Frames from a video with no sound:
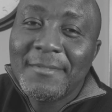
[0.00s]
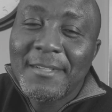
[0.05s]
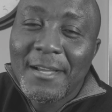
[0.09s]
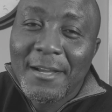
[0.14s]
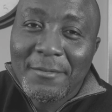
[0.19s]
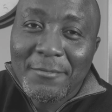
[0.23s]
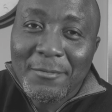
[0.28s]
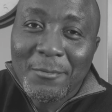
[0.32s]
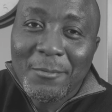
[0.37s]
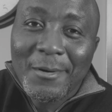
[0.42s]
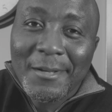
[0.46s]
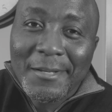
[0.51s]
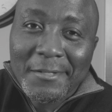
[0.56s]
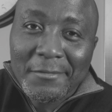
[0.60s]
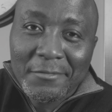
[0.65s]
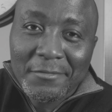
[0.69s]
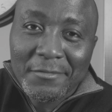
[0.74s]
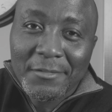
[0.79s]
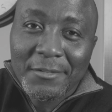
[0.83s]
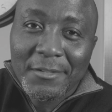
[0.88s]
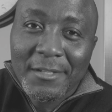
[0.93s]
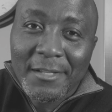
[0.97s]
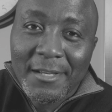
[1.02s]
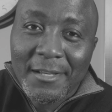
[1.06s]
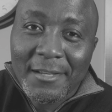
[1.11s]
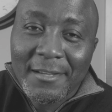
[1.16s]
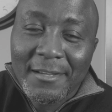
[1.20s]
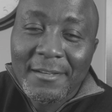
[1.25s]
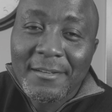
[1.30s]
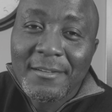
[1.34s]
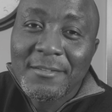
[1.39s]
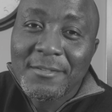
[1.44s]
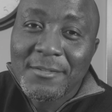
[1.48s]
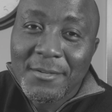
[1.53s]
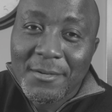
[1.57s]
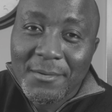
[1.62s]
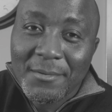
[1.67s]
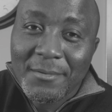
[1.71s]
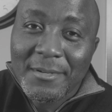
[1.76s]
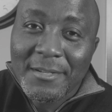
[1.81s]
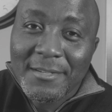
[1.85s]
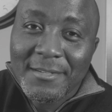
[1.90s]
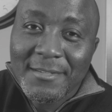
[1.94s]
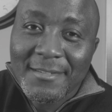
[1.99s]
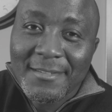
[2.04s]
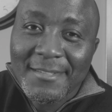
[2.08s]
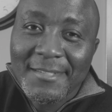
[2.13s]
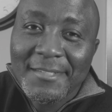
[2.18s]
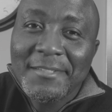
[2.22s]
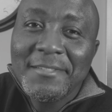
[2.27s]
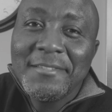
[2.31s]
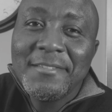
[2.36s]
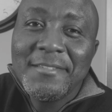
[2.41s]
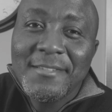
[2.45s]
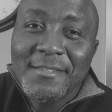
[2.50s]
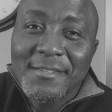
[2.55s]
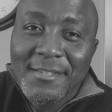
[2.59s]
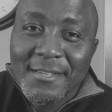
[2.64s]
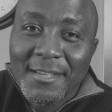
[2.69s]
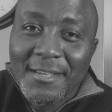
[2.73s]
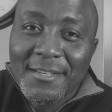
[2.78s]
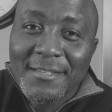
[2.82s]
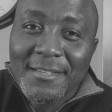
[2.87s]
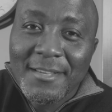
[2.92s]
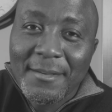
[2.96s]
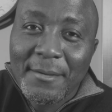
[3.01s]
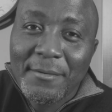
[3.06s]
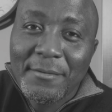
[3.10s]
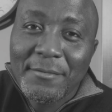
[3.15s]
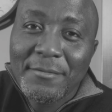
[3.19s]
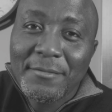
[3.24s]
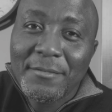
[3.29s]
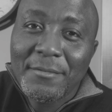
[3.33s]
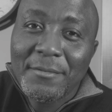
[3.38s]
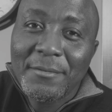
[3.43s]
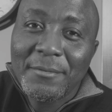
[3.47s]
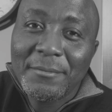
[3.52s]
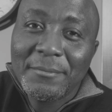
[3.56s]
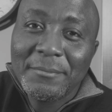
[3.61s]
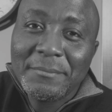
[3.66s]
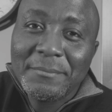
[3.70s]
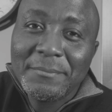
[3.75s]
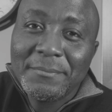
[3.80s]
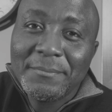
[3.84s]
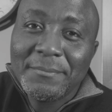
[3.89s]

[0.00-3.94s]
have a wonderful day. And as always, stay safe.